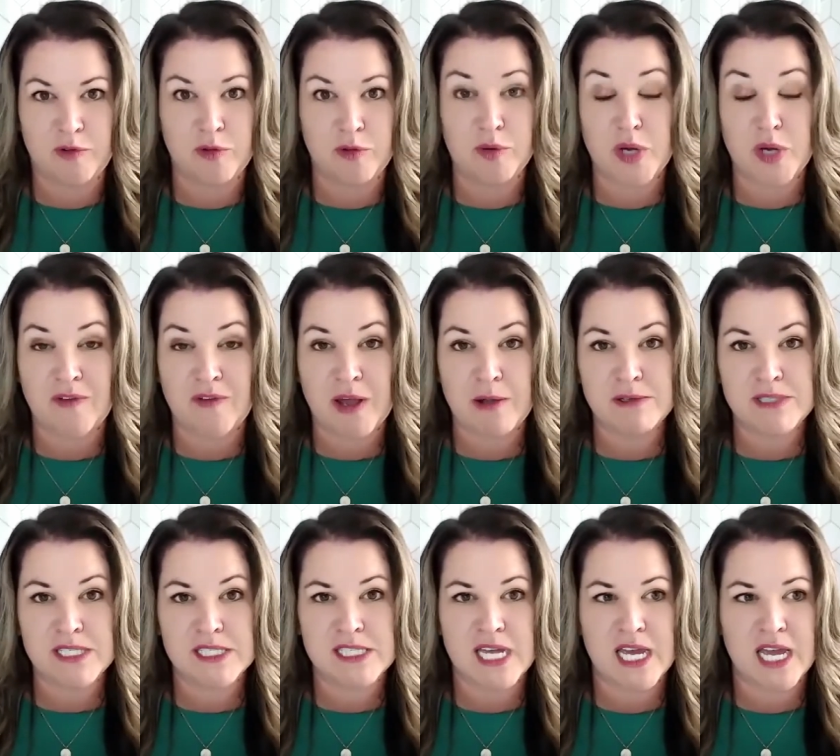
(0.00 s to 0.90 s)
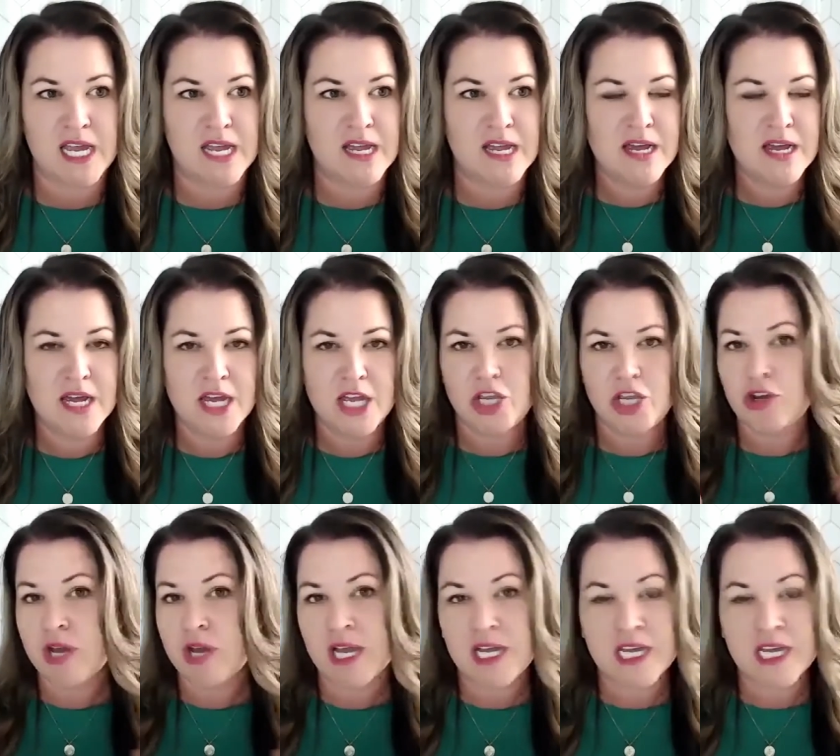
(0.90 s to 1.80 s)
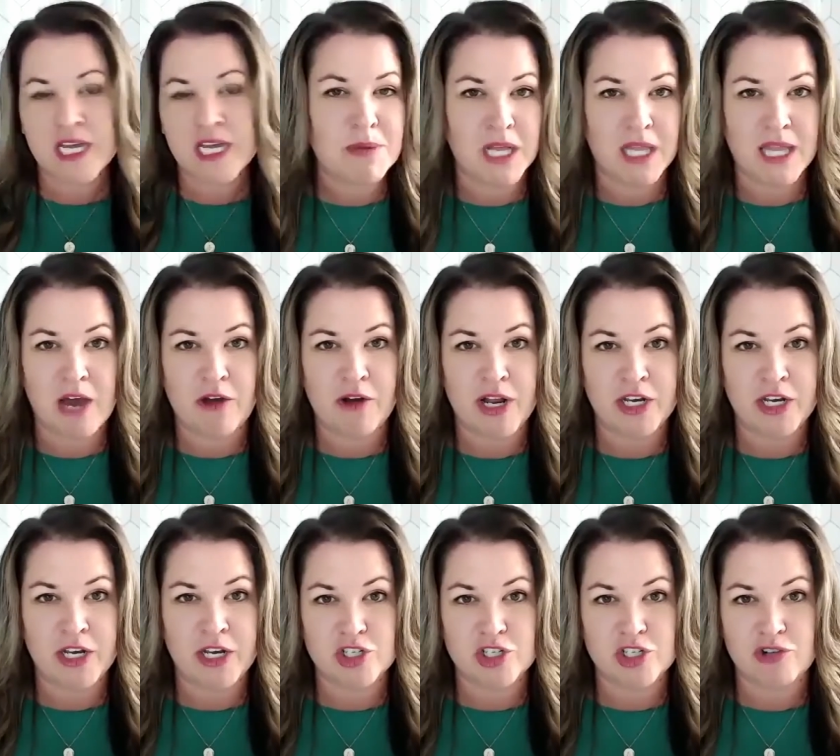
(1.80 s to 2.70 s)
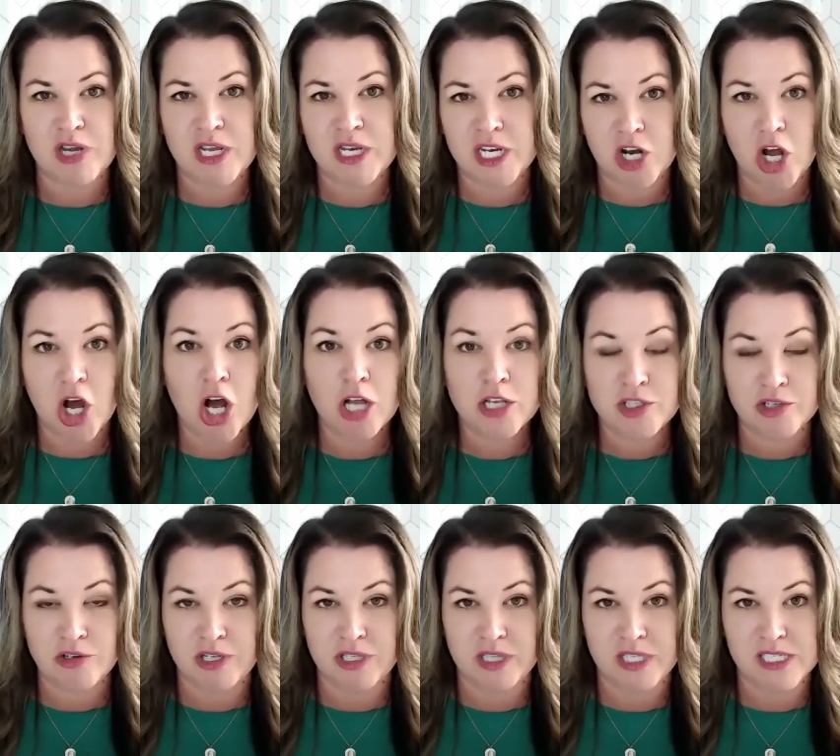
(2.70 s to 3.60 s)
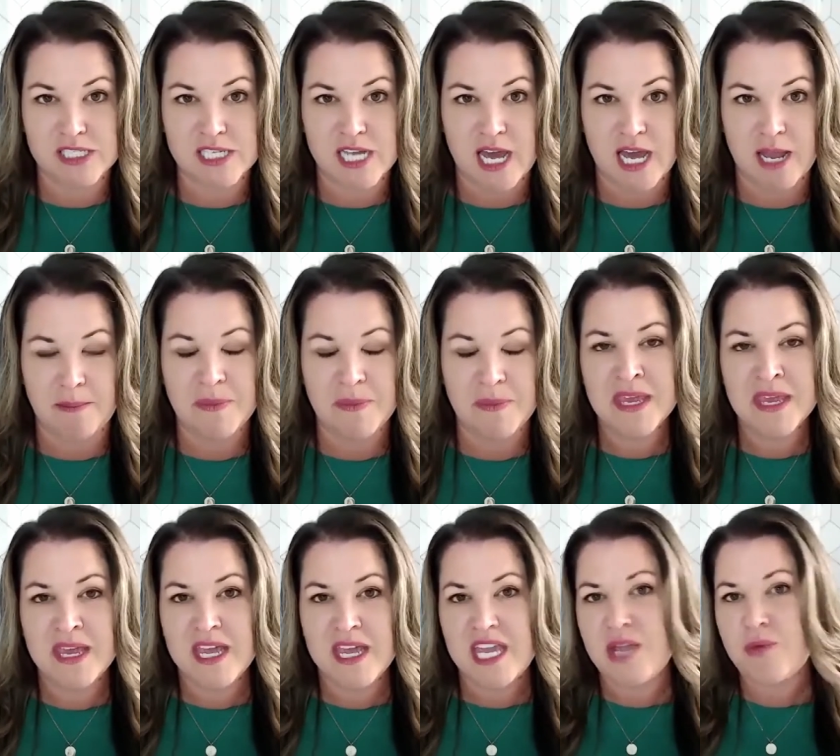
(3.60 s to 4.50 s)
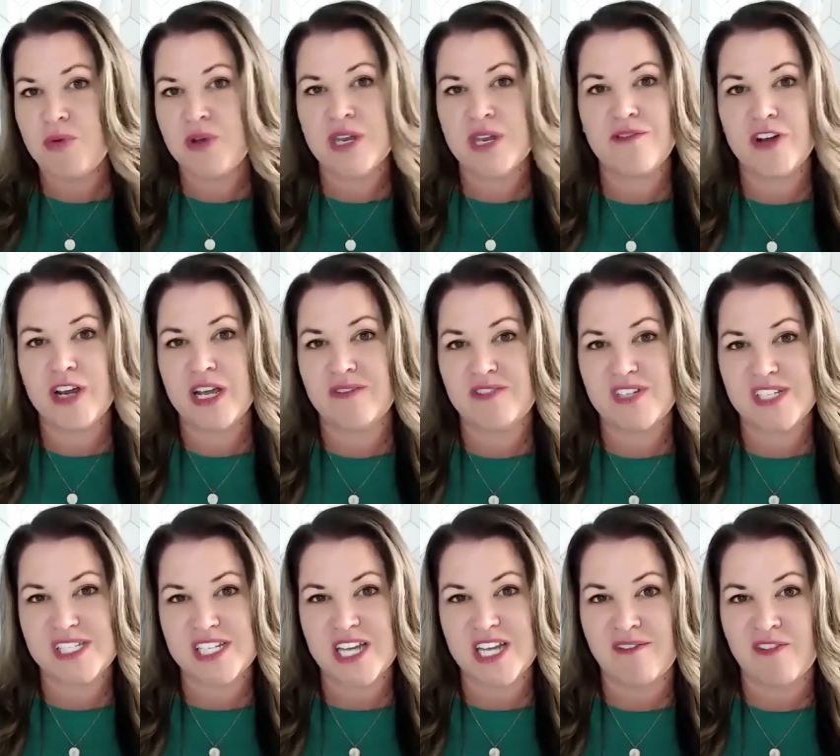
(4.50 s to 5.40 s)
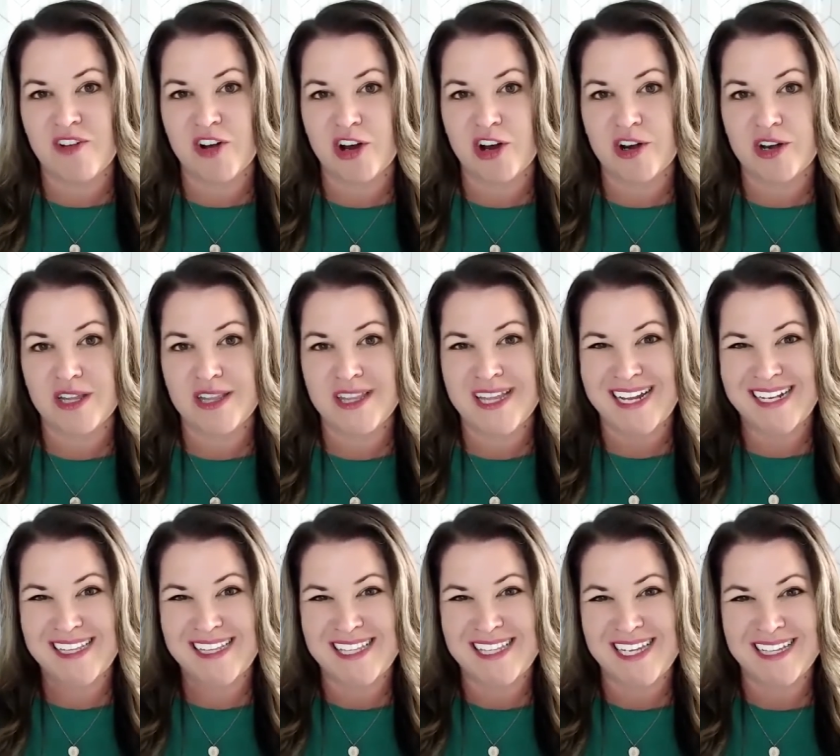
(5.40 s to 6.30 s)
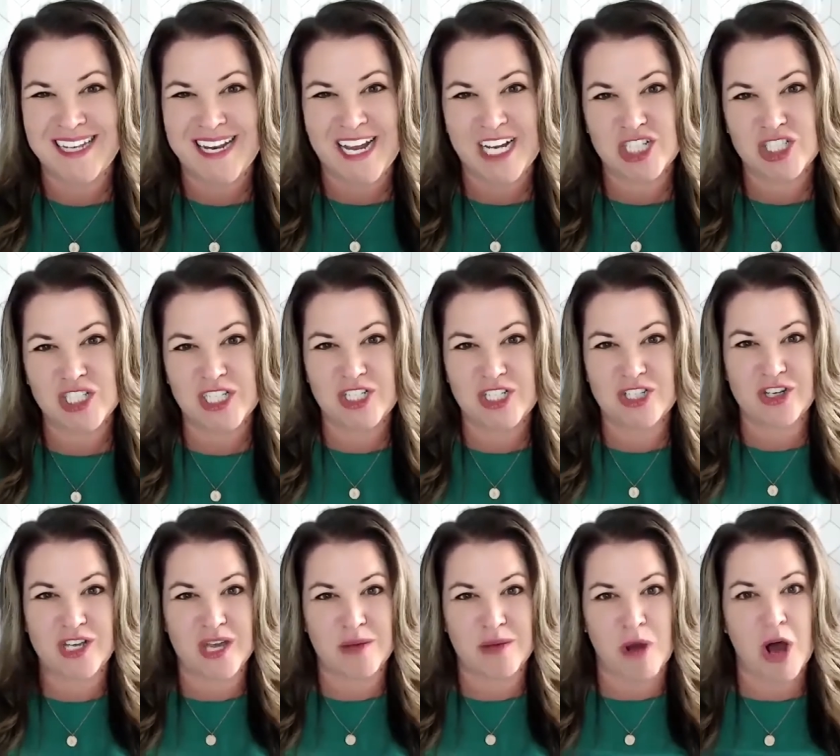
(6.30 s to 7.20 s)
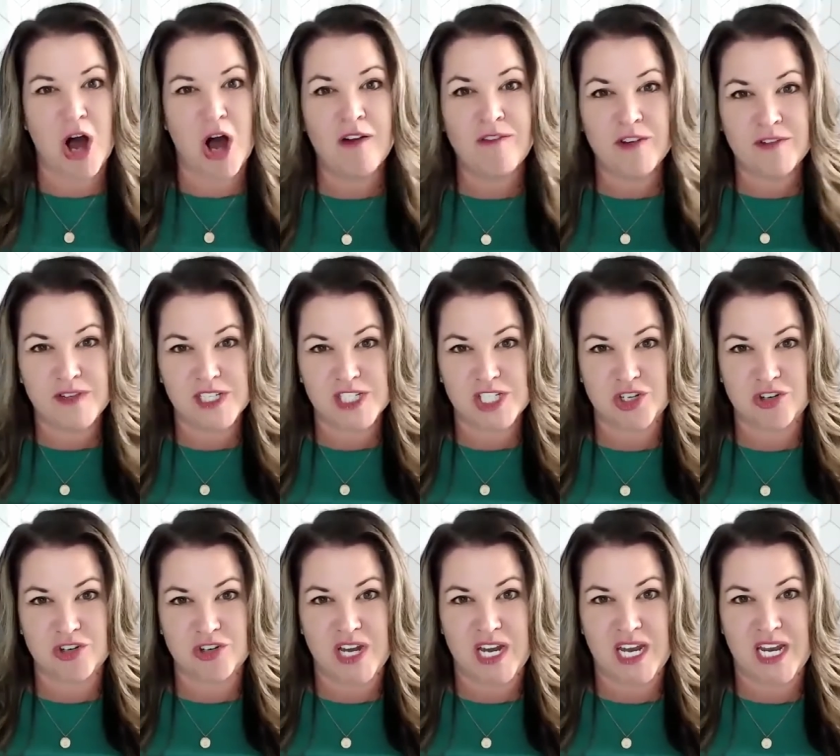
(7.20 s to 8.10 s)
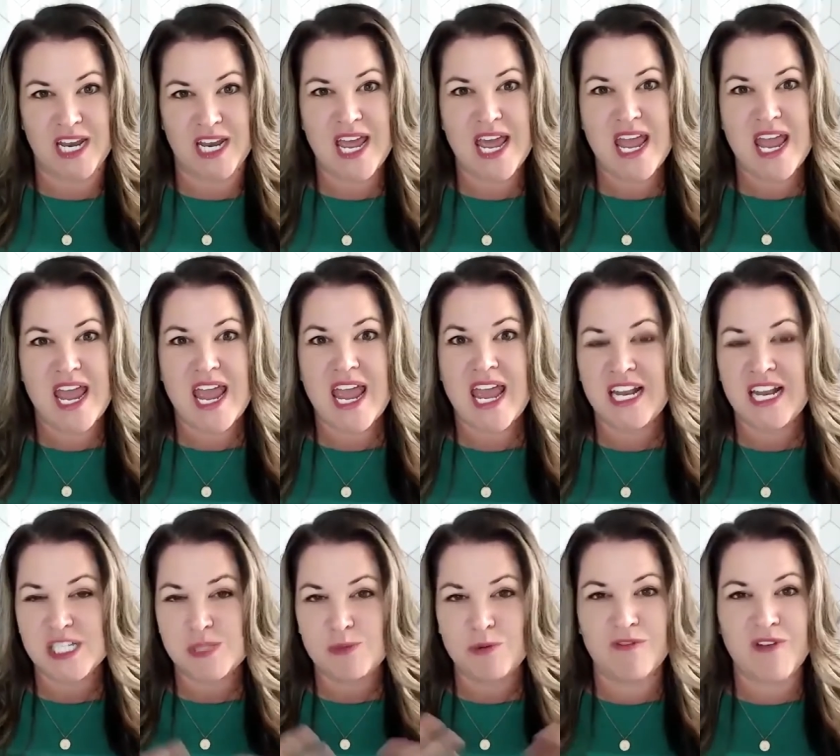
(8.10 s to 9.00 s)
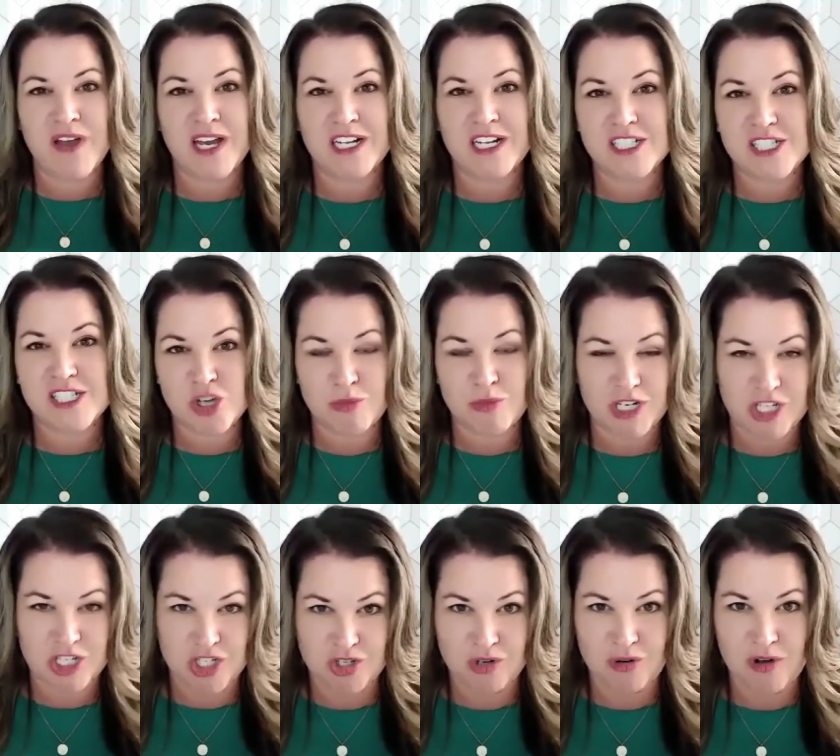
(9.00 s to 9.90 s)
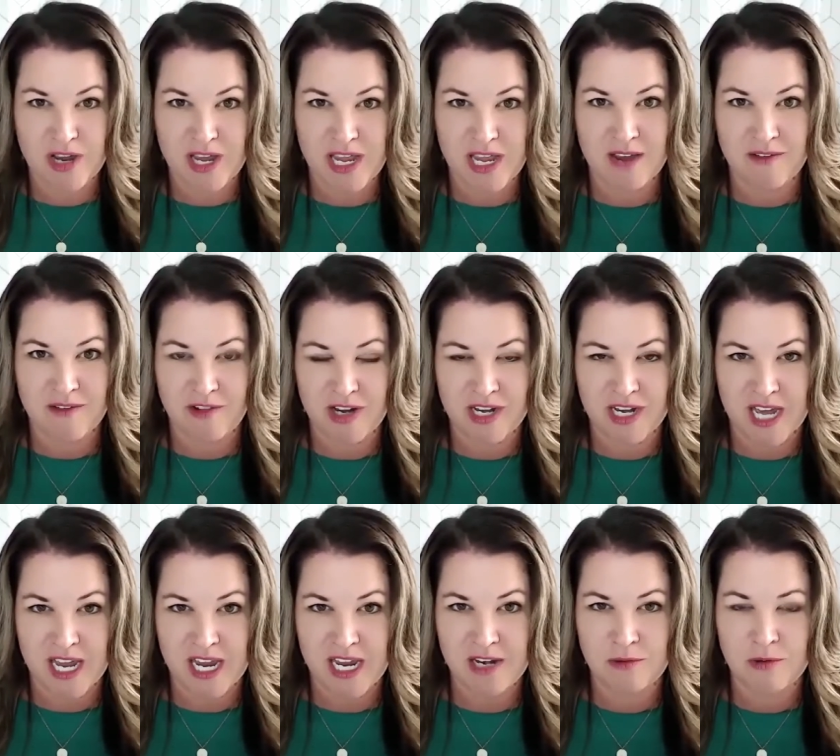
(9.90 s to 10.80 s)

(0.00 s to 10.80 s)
If I was to say, "You're not going to be allowed on your screen at all during this time," he would never have discovered that thing that actually took him off of the screen and has provided so much joy every night.